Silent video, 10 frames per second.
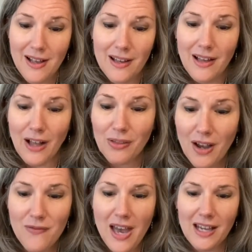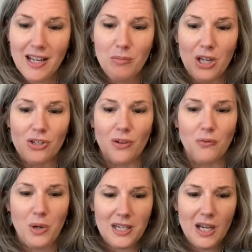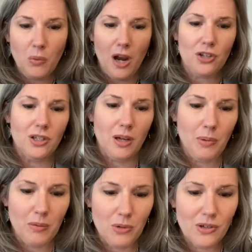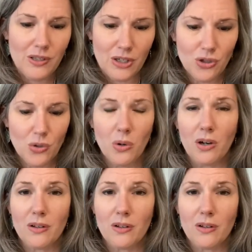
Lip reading: I love that image of one day washing up on mercy's shore,